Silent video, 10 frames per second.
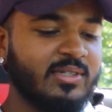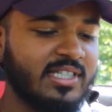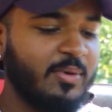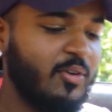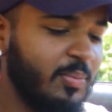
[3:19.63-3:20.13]

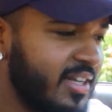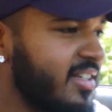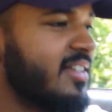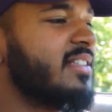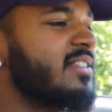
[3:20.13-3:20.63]
What's up,
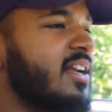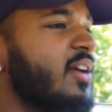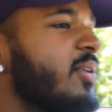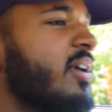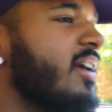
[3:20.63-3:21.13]
everybody?
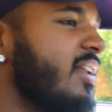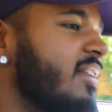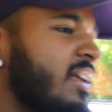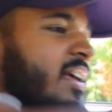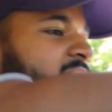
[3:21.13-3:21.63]
Today we're
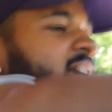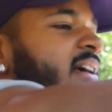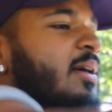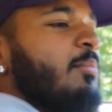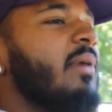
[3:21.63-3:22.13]
in
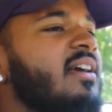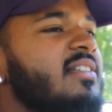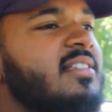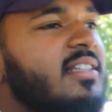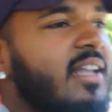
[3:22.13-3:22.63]

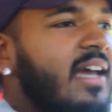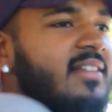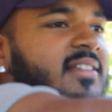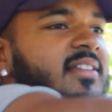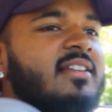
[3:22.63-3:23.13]
Mike's
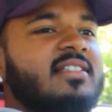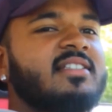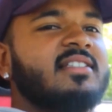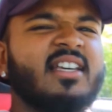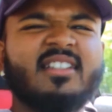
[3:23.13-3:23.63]

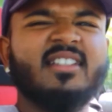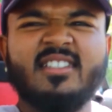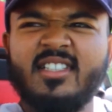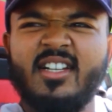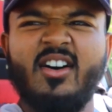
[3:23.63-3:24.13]
1996
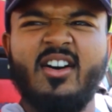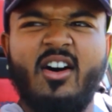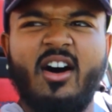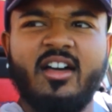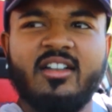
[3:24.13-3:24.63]

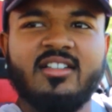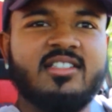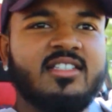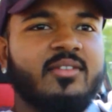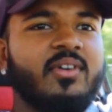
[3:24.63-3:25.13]
Honda
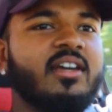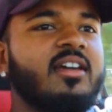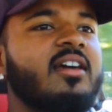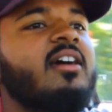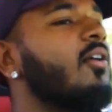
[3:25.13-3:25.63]
Civic,
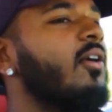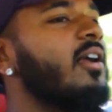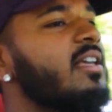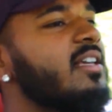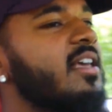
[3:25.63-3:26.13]
or
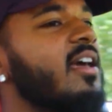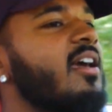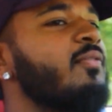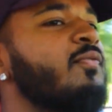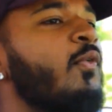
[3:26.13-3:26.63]

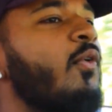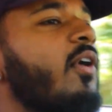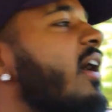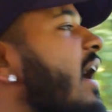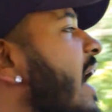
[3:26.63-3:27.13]

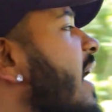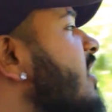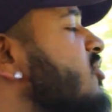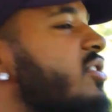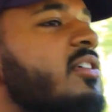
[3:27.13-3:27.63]
EK4
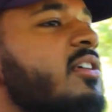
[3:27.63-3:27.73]
hatch,